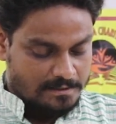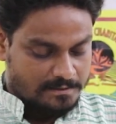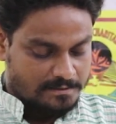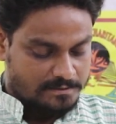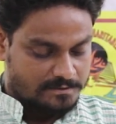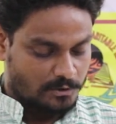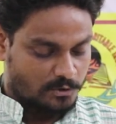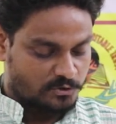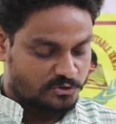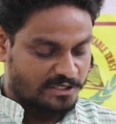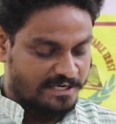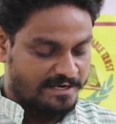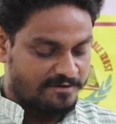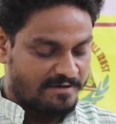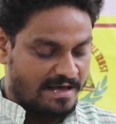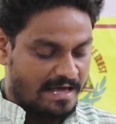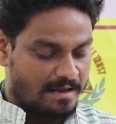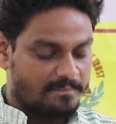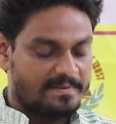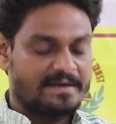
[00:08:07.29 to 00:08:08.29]
Social
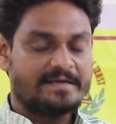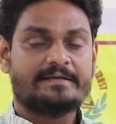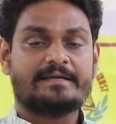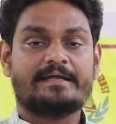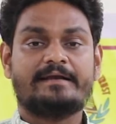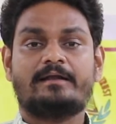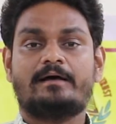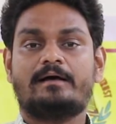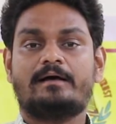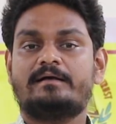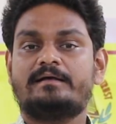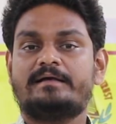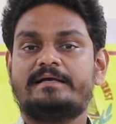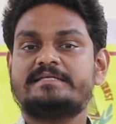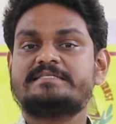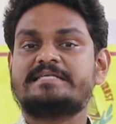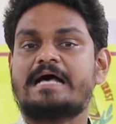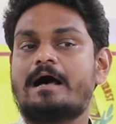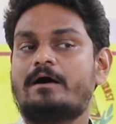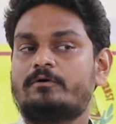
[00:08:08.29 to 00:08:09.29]
environment
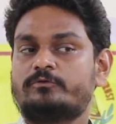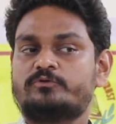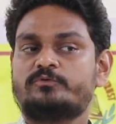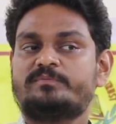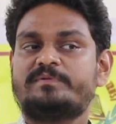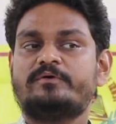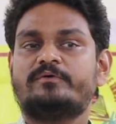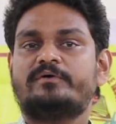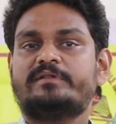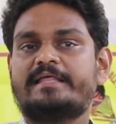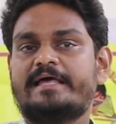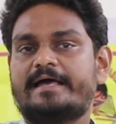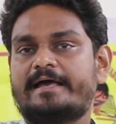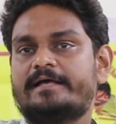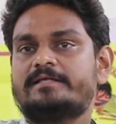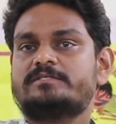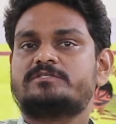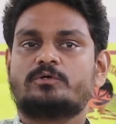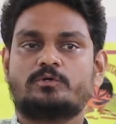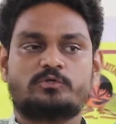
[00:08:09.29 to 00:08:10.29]
is how to be over
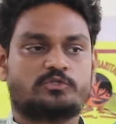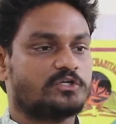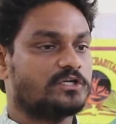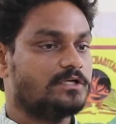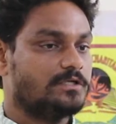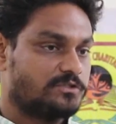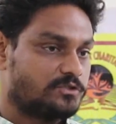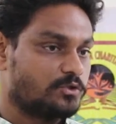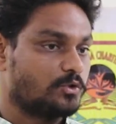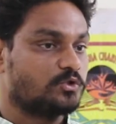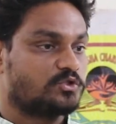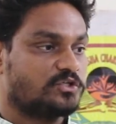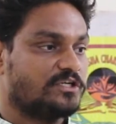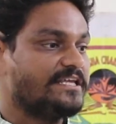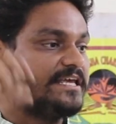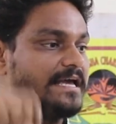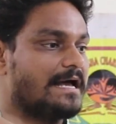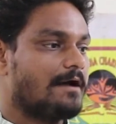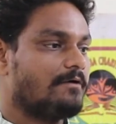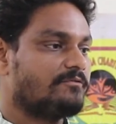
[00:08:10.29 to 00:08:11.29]
there,
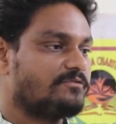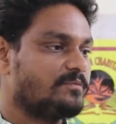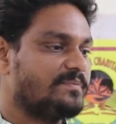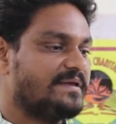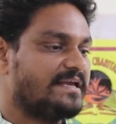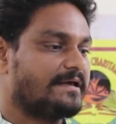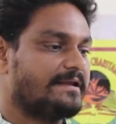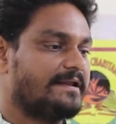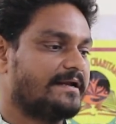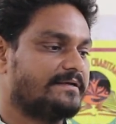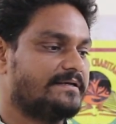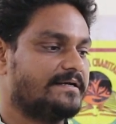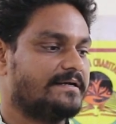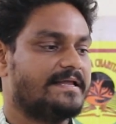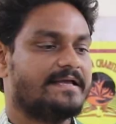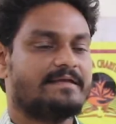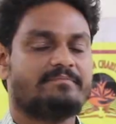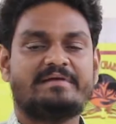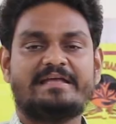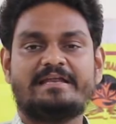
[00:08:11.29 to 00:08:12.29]
socially how to be connected,
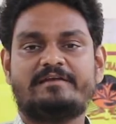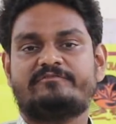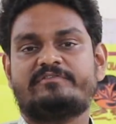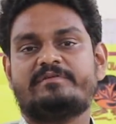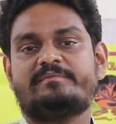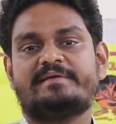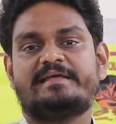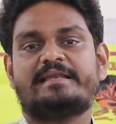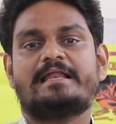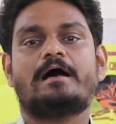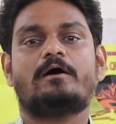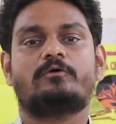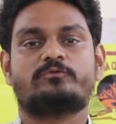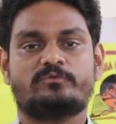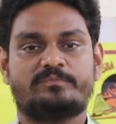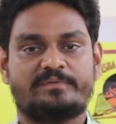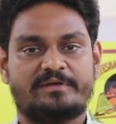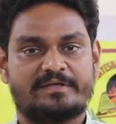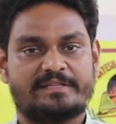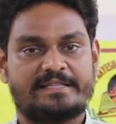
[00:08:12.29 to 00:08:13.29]
like male, female, how
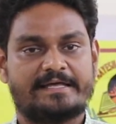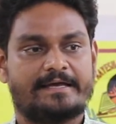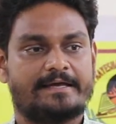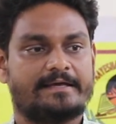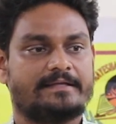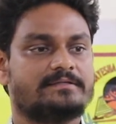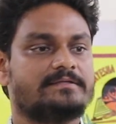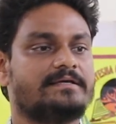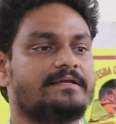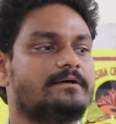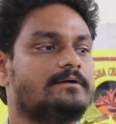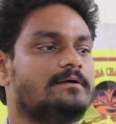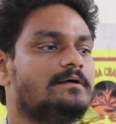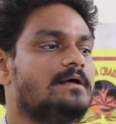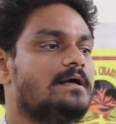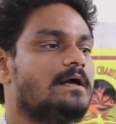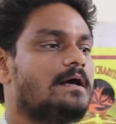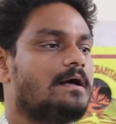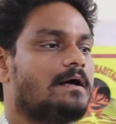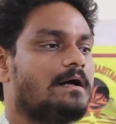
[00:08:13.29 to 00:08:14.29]
to be there,
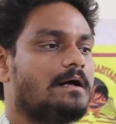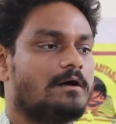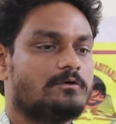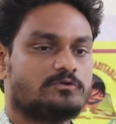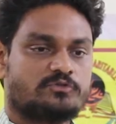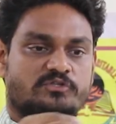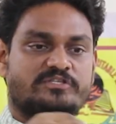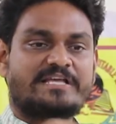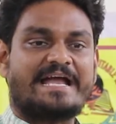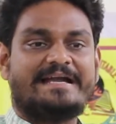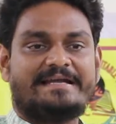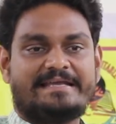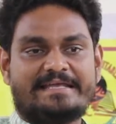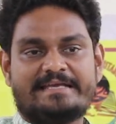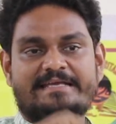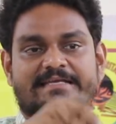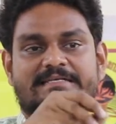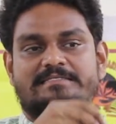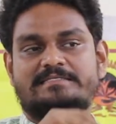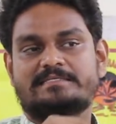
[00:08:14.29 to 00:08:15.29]
how
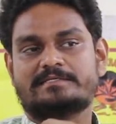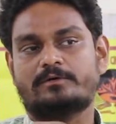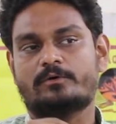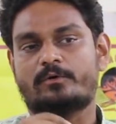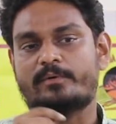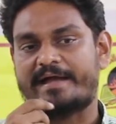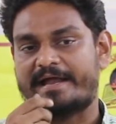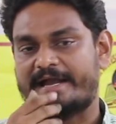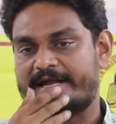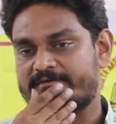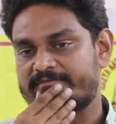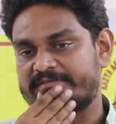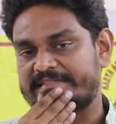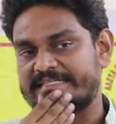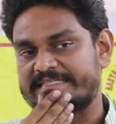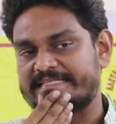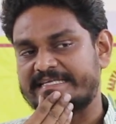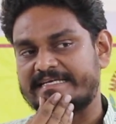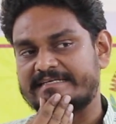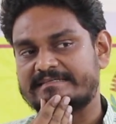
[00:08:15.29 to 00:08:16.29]
society is, go ahead with
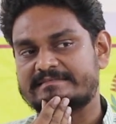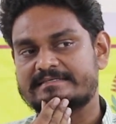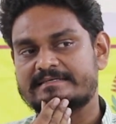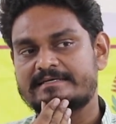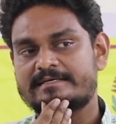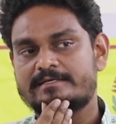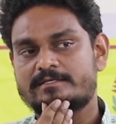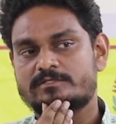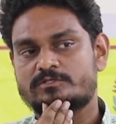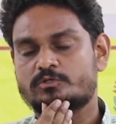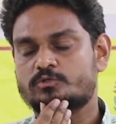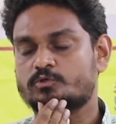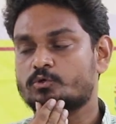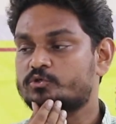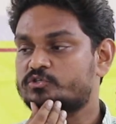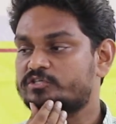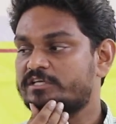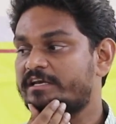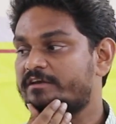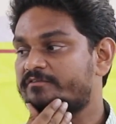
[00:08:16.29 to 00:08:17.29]
the things. So
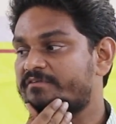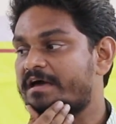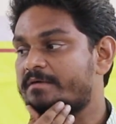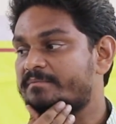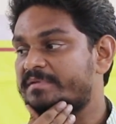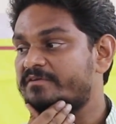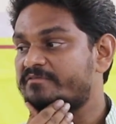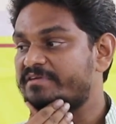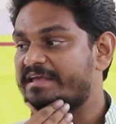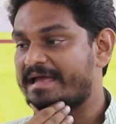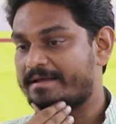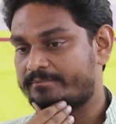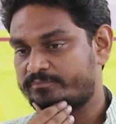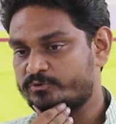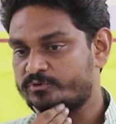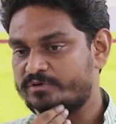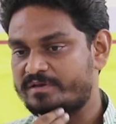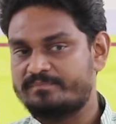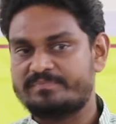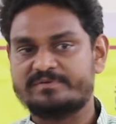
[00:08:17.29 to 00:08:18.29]
social environment we have
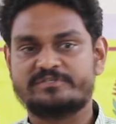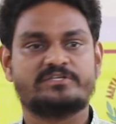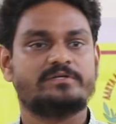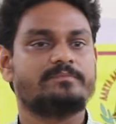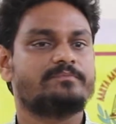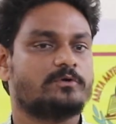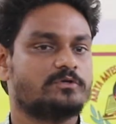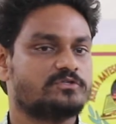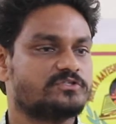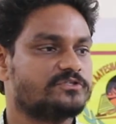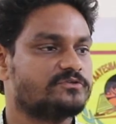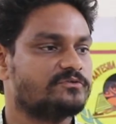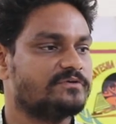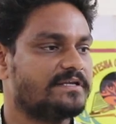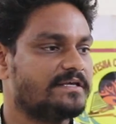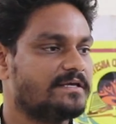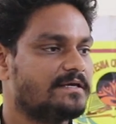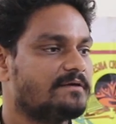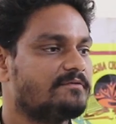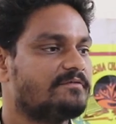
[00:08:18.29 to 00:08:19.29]
to represent
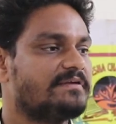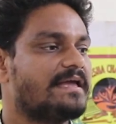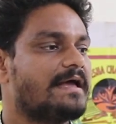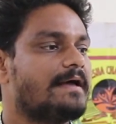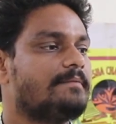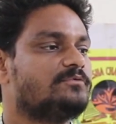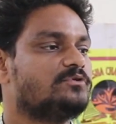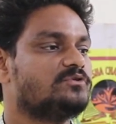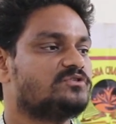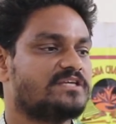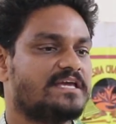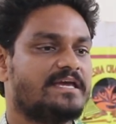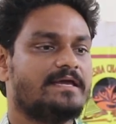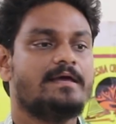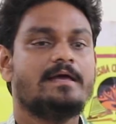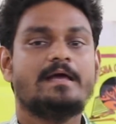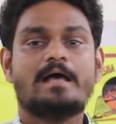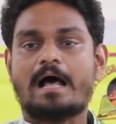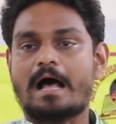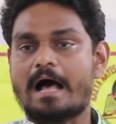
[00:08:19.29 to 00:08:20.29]
positively. We have to say
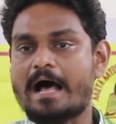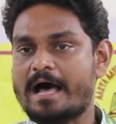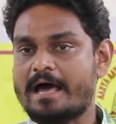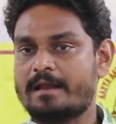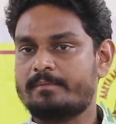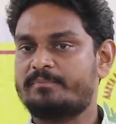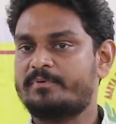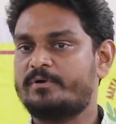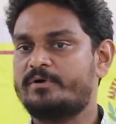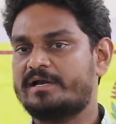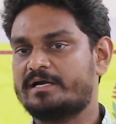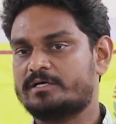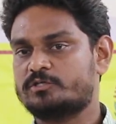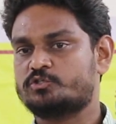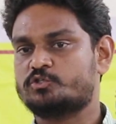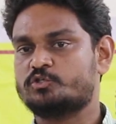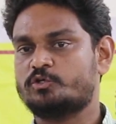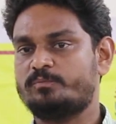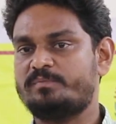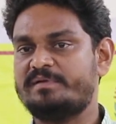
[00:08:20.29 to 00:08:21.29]
our products
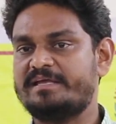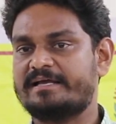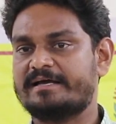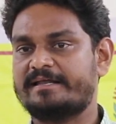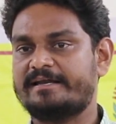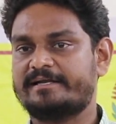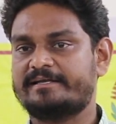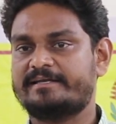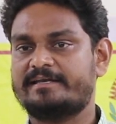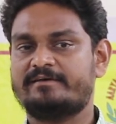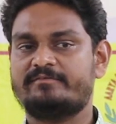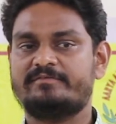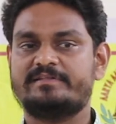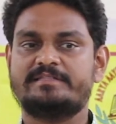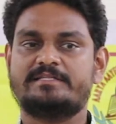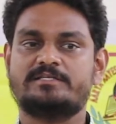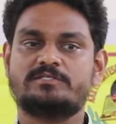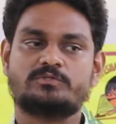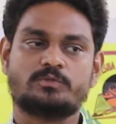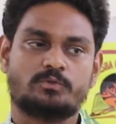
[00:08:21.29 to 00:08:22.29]
should be connected
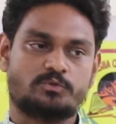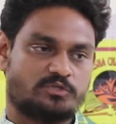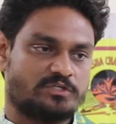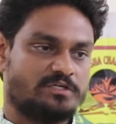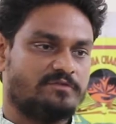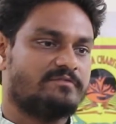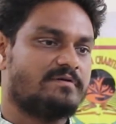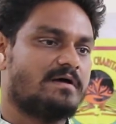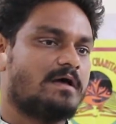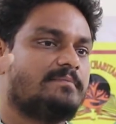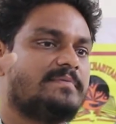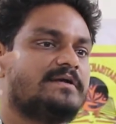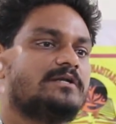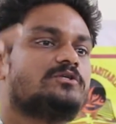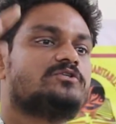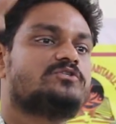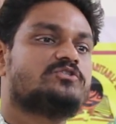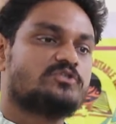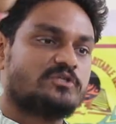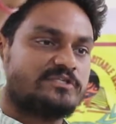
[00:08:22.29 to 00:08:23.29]
with the social environment
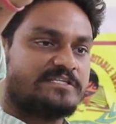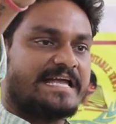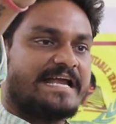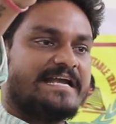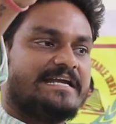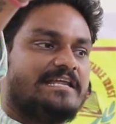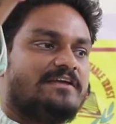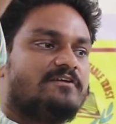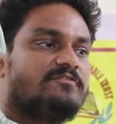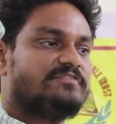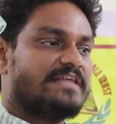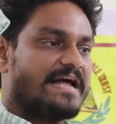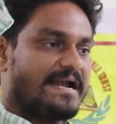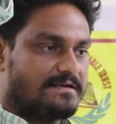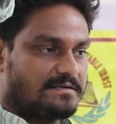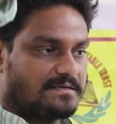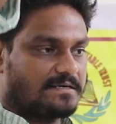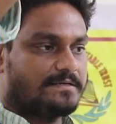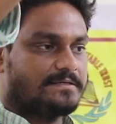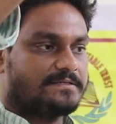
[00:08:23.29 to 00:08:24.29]
or society of
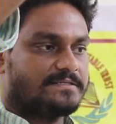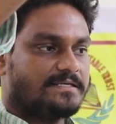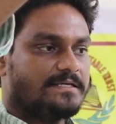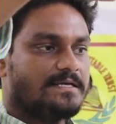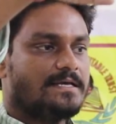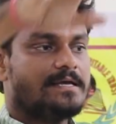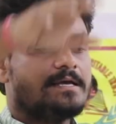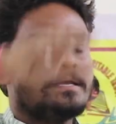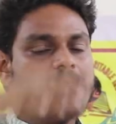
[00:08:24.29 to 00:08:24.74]
that country.